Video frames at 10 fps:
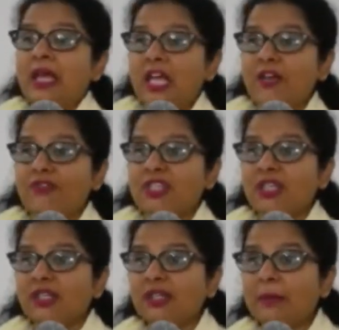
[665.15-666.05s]
Eve
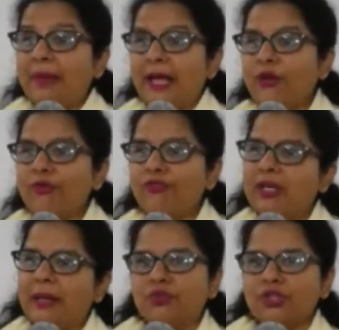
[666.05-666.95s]
sinned, the plan of
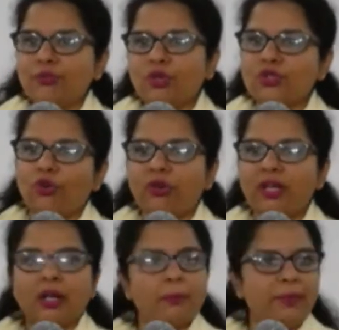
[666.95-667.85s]
redemption was already
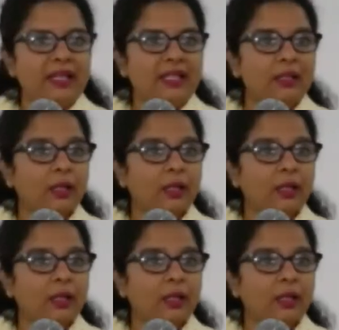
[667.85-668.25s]
completed,